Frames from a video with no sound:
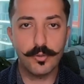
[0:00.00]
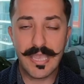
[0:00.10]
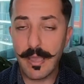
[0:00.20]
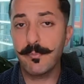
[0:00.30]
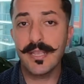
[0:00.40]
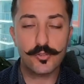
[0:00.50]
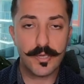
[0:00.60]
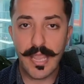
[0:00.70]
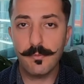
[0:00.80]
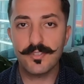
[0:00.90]
campaigns
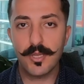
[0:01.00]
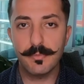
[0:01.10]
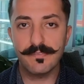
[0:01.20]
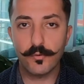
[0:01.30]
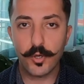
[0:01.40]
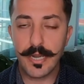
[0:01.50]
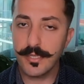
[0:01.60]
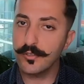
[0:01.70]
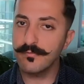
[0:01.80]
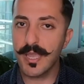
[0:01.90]
on Amazon before,
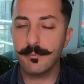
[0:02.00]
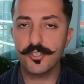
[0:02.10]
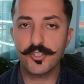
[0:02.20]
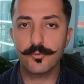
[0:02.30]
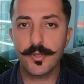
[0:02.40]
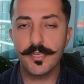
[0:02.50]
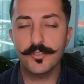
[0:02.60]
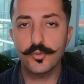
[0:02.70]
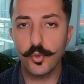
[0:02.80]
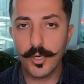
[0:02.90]
and you've maybe
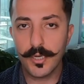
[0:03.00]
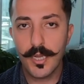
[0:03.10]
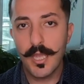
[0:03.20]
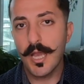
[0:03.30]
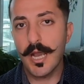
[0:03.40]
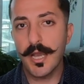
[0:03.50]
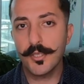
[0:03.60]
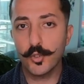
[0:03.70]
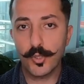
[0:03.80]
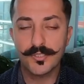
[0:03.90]
generated your
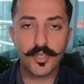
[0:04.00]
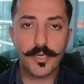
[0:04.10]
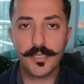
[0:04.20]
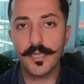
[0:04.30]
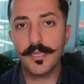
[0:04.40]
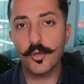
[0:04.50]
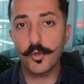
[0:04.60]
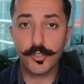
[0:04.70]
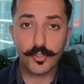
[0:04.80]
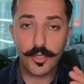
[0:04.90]
targeting
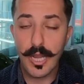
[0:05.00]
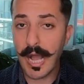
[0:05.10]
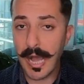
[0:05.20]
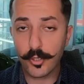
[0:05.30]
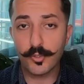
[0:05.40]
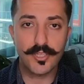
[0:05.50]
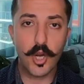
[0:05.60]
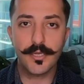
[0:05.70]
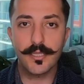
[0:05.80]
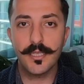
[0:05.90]
or your
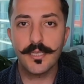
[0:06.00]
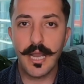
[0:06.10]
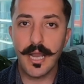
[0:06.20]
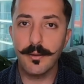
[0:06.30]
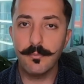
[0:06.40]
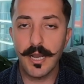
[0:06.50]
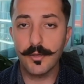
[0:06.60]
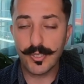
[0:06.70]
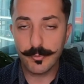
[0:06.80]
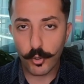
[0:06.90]
auto-targeting
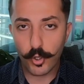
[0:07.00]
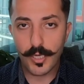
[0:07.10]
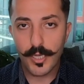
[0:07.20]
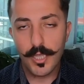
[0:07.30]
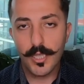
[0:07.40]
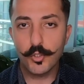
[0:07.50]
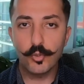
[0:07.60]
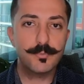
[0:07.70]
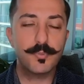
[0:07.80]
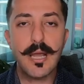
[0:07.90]
report,
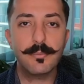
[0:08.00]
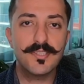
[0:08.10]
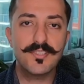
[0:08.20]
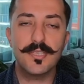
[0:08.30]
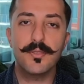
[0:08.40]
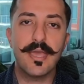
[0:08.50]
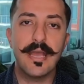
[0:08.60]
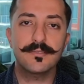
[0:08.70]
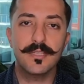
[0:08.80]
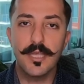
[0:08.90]
you'll probably see
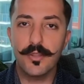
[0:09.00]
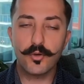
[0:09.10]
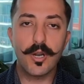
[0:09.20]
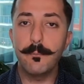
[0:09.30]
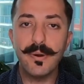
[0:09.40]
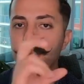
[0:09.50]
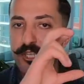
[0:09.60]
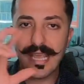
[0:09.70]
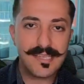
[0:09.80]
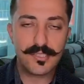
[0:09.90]
that there are a bunch
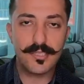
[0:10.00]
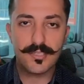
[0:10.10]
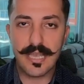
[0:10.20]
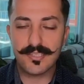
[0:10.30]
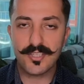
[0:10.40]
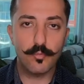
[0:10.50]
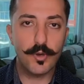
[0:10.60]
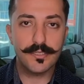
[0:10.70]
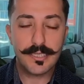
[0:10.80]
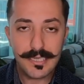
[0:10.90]
of ASINs that
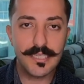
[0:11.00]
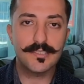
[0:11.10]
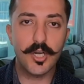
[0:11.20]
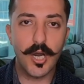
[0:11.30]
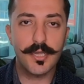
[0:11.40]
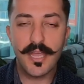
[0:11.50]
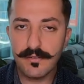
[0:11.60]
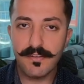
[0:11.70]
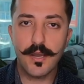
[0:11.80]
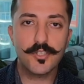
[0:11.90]
someone clicked on
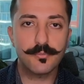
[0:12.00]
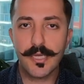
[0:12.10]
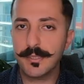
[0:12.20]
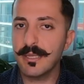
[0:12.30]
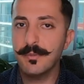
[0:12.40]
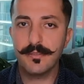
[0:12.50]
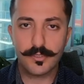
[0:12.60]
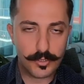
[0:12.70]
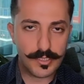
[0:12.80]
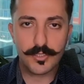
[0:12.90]
and found your product, maybe either
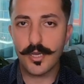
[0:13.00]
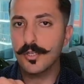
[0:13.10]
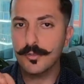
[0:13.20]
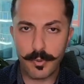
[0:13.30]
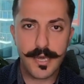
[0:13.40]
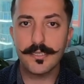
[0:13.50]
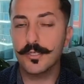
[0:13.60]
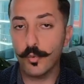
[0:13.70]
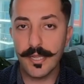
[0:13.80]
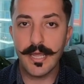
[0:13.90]
clicked on or bought it
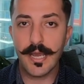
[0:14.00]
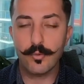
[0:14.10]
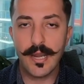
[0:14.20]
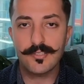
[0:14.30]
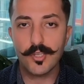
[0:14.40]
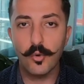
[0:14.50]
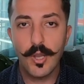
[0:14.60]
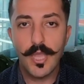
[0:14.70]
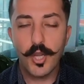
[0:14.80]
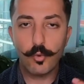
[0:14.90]
or whatnot, right?
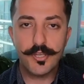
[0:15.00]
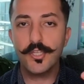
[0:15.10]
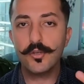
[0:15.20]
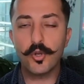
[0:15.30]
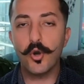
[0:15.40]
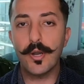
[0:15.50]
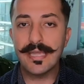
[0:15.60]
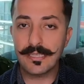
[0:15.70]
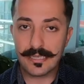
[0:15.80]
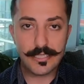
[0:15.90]
So when you go
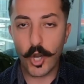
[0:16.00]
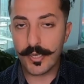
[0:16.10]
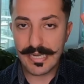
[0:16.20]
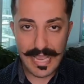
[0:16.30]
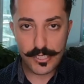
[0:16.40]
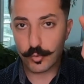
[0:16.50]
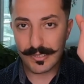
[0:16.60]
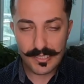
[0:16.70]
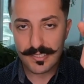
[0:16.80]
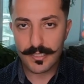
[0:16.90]
and click on an actual
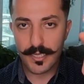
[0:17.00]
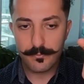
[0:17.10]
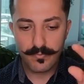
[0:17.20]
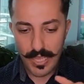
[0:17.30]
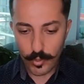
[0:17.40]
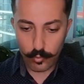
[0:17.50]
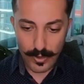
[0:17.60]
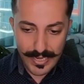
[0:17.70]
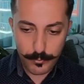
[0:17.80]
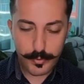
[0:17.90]
listing,
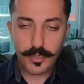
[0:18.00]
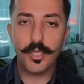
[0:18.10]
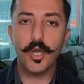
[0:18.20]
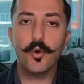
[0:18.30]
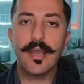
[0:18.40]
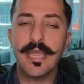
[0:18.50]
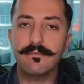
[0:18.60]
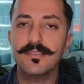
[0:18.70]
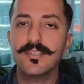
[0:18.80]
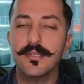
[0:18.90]
right below
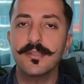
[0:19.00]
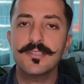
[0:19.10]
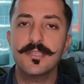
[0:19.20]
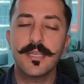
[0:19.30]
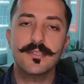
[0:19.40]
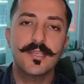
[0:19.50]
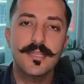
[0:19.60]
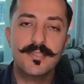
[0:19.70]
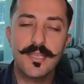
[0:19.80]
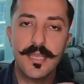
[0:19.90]
every single listing, it's going
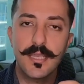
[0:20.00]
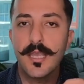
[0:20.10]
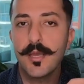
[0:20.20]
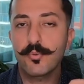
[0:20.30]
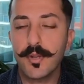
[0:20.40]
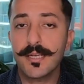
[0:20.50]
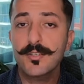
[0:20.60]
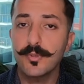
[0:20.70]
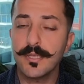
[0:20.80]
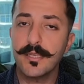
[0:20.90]
to say
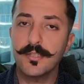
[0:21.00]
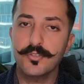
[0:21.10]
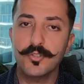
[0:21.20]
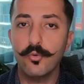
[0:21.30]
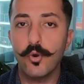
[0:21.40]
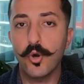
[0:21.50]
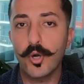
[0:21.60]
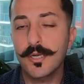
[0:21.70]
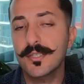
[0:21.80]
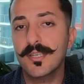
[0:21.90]
products related to,
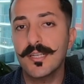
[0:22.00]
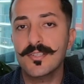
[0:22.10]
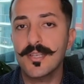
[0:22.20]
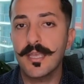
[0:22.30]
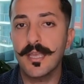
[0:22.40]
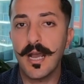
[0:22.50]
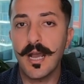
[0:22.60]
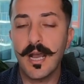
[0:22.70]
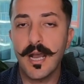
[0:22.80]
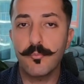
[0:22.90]
or it's going to say
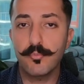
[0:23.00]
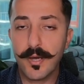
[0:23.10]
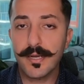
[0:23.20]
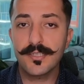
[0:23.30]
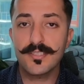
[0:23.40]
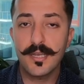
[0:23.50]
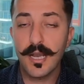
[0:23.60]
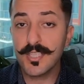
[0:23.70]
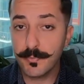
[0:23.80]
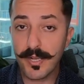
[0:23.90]
products,
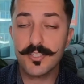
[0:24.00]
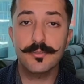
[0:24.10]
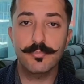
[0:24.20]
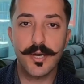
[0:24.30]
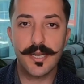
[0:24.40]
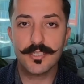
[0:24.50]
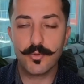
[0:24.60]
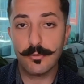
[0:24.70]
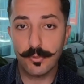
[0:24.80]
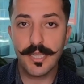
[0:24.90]
sponsored products,
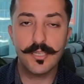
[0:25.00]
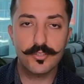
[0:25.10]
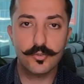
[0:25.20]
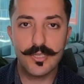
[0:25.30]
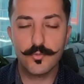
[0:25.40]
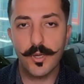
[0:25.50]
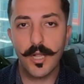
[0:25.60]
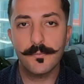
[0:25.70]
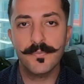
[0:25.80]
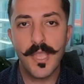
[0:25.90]
right, related to as
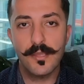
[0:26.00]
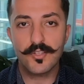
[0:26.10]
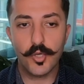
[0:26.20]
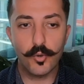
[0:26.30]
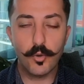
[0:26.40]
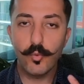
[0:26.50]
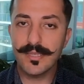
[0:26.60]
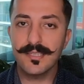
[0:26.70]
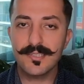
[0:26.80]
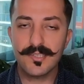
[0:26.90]
well. So
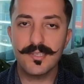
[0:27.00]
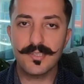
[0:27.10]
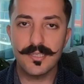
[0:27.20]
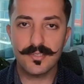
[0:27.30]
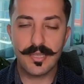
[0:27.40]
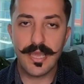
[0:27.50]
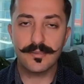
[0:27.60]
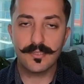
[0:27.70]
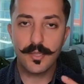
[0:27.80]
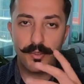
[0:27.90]
what this is
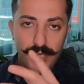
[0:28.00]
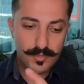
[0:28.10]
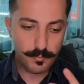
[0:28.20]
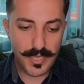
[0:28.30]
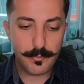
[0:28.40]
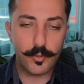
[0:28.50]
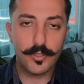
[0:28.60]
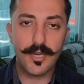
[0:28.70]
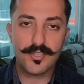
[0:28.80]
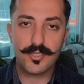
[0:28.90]
that these people
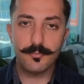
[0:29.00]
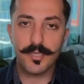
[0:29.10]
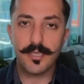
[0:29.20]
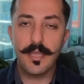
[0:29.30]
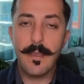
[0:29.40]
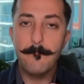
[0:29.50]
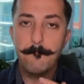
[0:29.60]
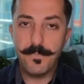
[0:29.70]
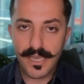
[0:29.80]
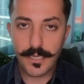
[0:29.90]
are simply
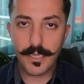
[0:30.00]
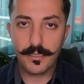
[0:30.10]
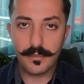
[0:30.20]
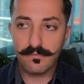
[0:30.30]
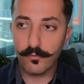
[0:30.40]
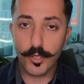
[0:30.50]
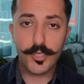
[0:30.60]
bidding for